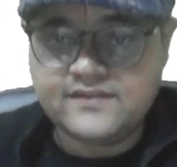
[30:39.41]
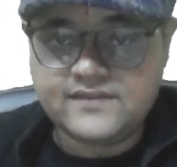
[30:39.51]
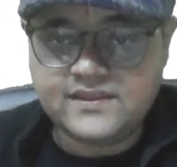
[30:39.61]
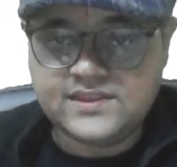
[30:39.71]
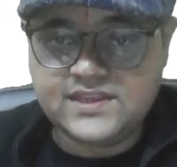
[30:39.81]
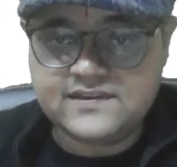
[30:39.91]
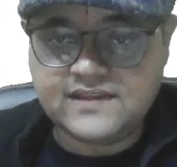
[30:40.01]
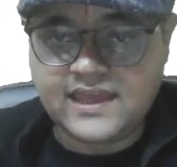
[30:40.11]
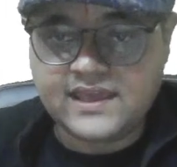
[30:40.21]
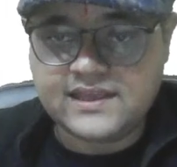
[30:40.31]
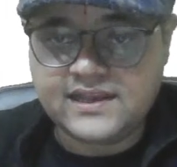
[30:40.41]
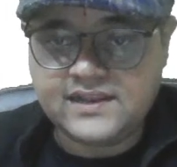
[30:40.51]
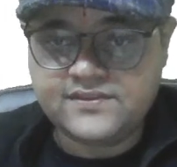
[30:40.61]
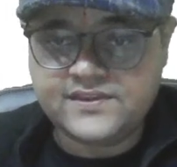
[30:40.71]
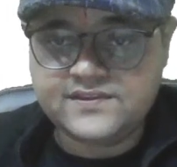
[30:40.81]
See this angle,
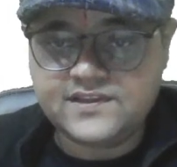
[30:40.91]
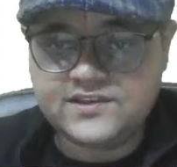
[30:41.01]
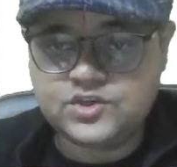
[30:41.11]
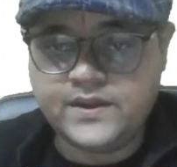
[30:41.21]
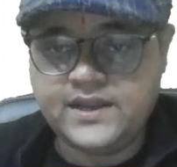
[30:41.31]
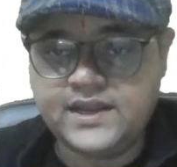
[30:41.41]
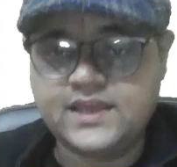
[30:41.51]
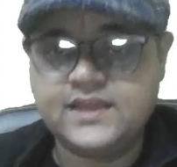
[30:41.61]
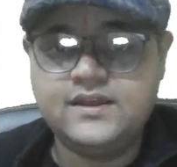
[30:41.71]
this is 20.